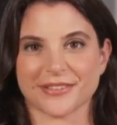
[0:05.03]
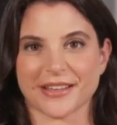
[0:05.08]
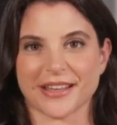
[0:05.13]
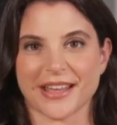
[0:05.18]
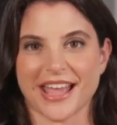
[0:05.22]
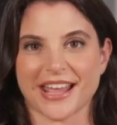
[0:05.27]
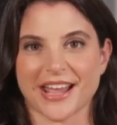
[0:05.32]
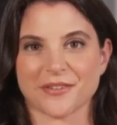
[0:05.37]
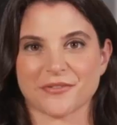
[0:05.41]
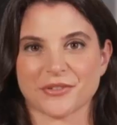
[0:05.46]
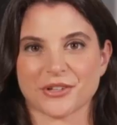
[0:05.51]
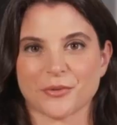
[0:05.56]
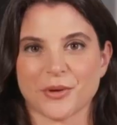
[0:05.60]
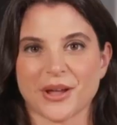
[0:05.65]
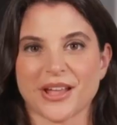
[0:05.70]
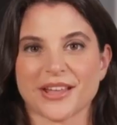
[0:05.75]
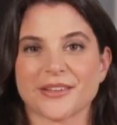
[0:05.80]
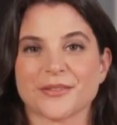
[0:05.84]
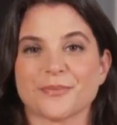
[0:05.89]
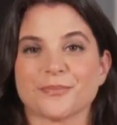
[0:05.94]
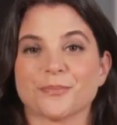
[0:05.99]
Hey
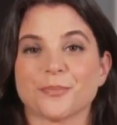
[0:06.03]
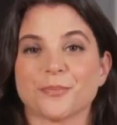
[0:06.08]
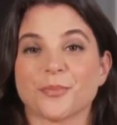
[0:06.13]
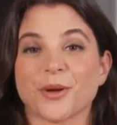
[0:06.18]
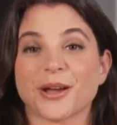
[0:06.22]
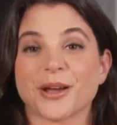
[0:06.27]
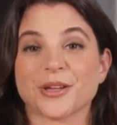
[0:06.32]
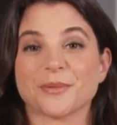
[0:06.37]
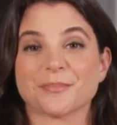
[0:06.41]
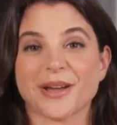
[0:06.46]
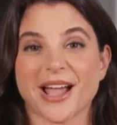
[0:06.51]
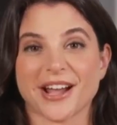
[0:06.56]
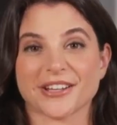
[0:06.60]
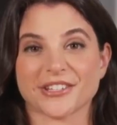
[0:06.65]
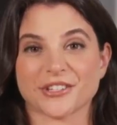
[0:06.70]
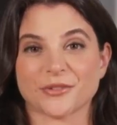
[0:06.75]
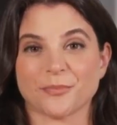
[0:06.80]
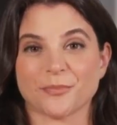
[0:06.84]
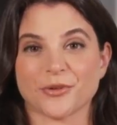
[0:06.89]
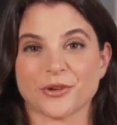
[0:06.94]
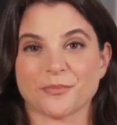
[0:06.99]
everyone, welcome back
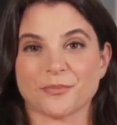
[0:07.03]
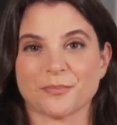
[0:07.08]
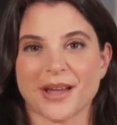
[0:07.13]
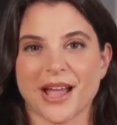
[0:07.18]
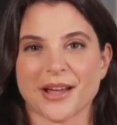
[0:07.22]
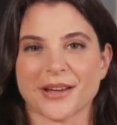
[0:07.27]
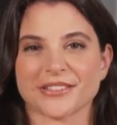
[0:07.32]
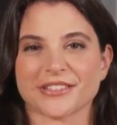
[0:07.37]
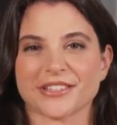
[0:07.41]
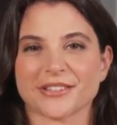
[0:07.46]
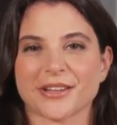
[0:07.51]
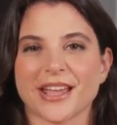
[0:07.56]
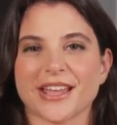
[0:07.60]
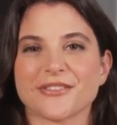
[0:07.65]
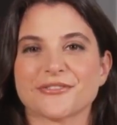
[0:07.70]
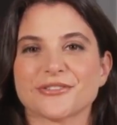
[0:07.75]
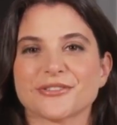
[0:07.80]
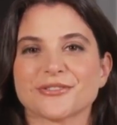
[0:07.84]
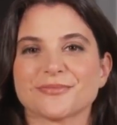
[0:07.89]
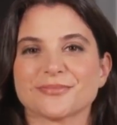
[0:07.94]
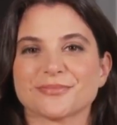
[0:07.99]
to Bloom Balance
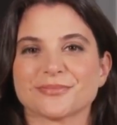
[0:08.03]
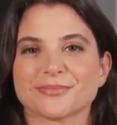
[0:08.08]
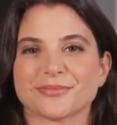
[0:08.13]
Life.